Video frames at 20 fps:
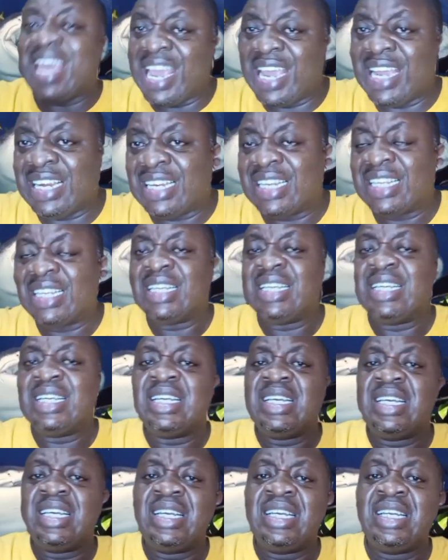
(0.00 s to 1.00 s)
aid
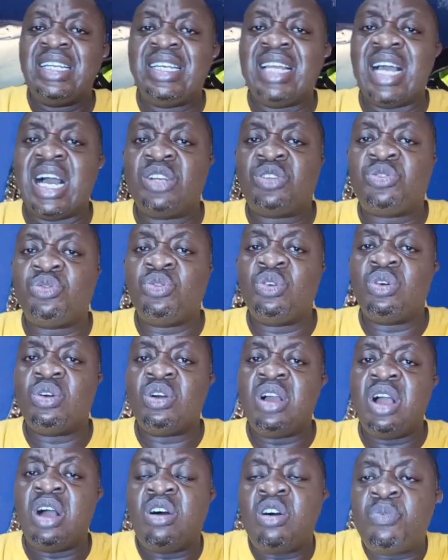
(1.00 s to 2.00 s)
that
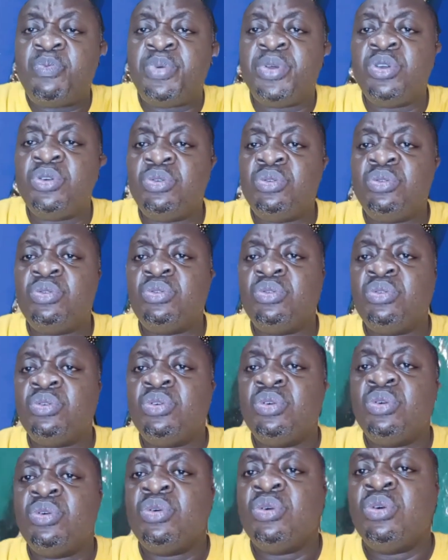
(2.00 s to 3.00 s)
will help you
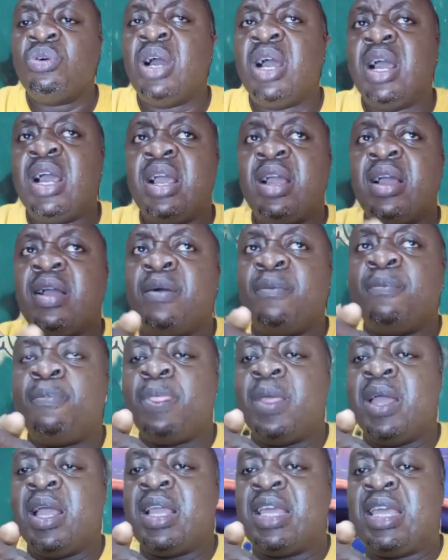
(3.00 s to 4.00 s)

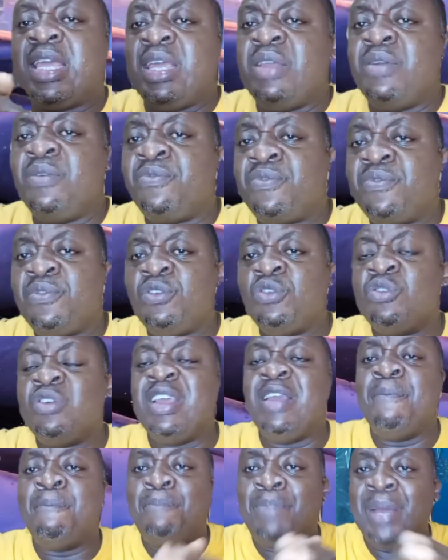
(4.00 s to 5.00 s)
give
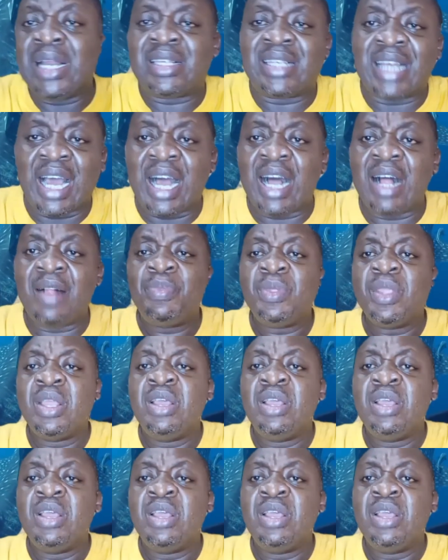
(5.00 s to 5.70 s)
you a better